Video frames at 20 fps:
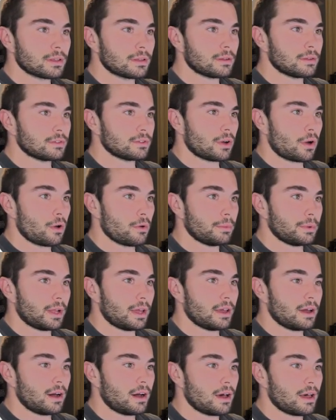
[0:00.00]
So
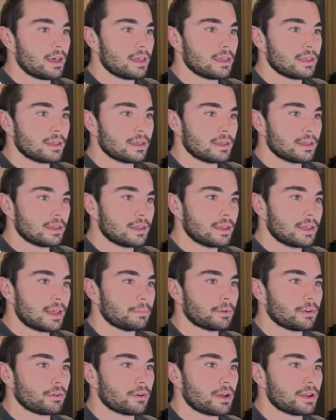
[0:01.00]
OpenAI,
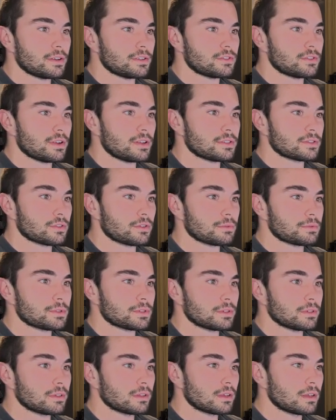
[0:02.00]
create a
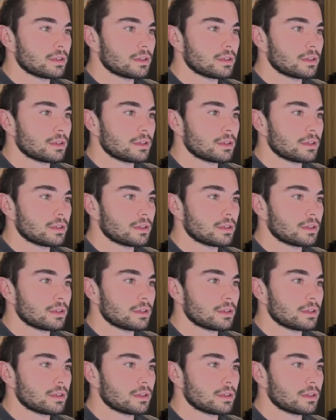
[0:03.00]
transcription.